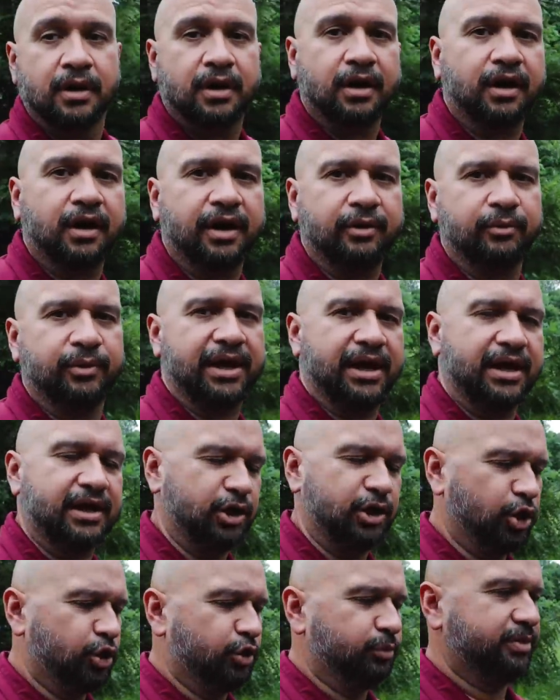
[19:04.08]
All right, we had
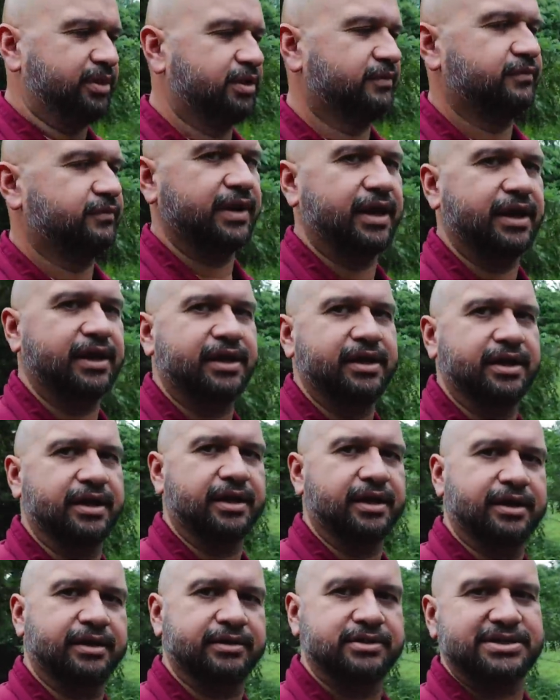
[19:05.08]
a little bit of a
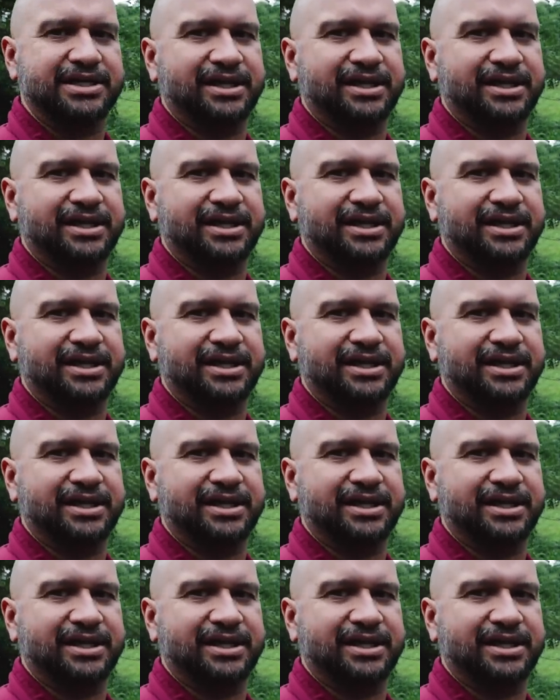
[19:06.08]
uh,